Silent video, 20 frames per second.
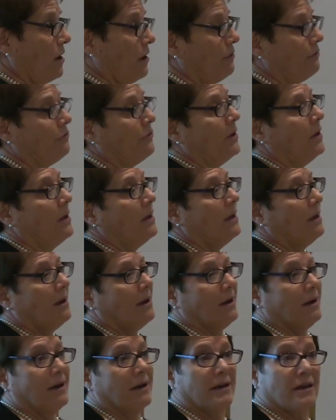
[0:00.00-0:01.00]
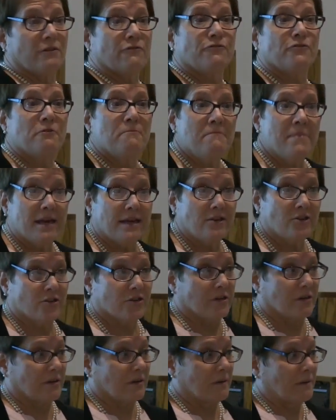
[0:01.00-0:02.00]
of uh,
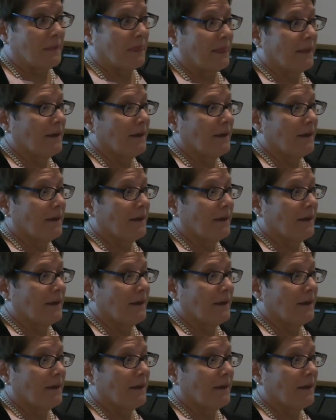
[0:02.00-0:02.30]
information.